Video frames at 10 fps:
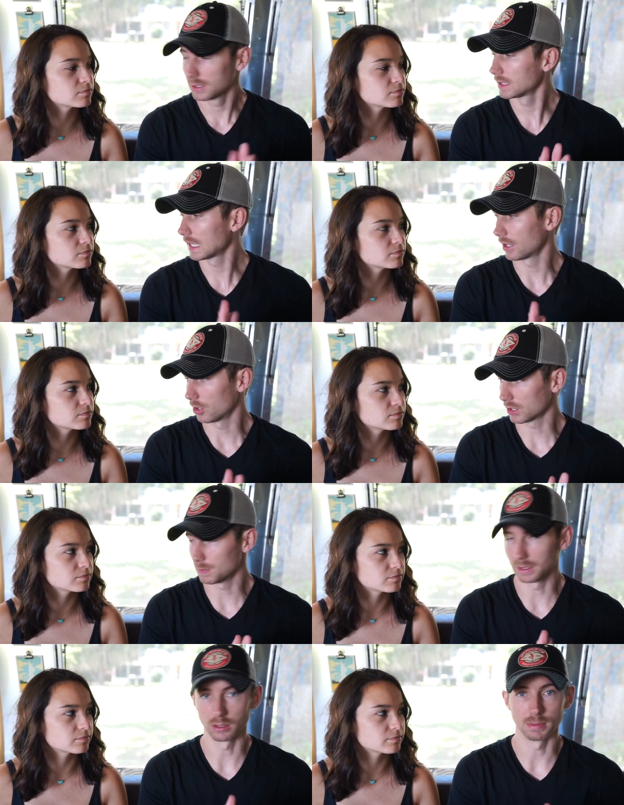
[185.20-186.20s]
Speaker 1: kind of irks
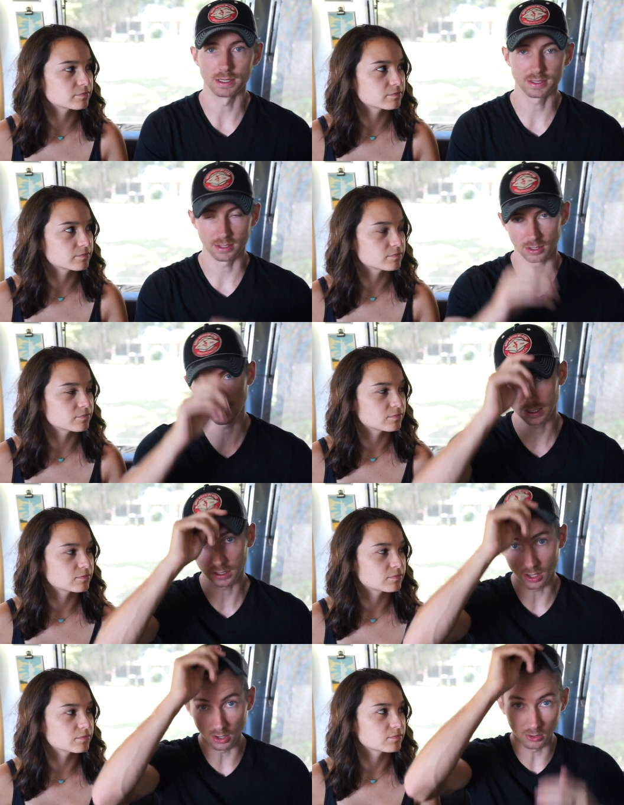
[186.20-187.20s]
me a little bit, so I gotta
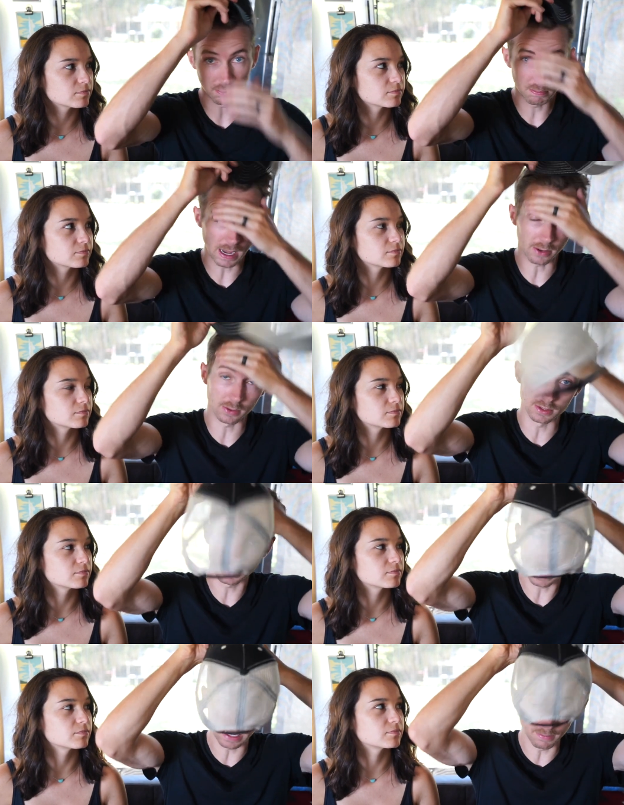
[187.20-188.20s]
go backwards
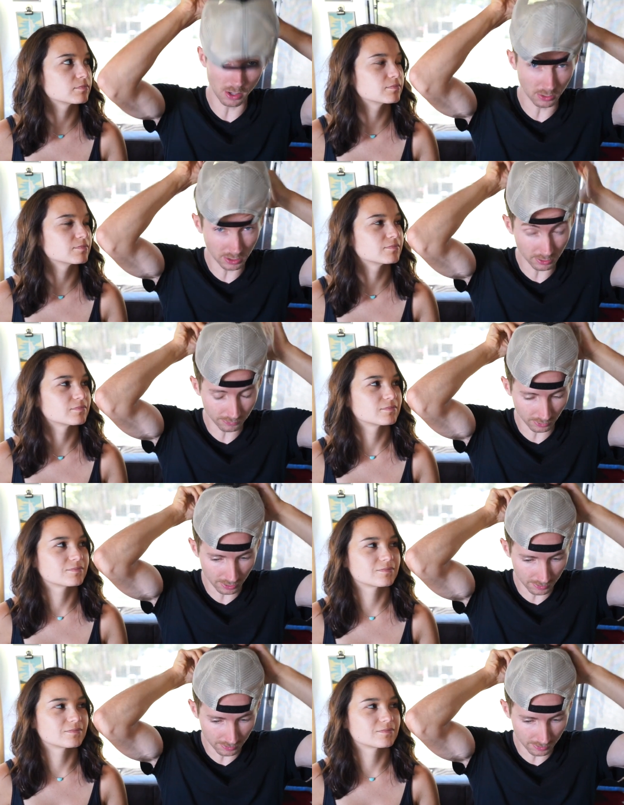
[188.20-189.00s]
hat mode here for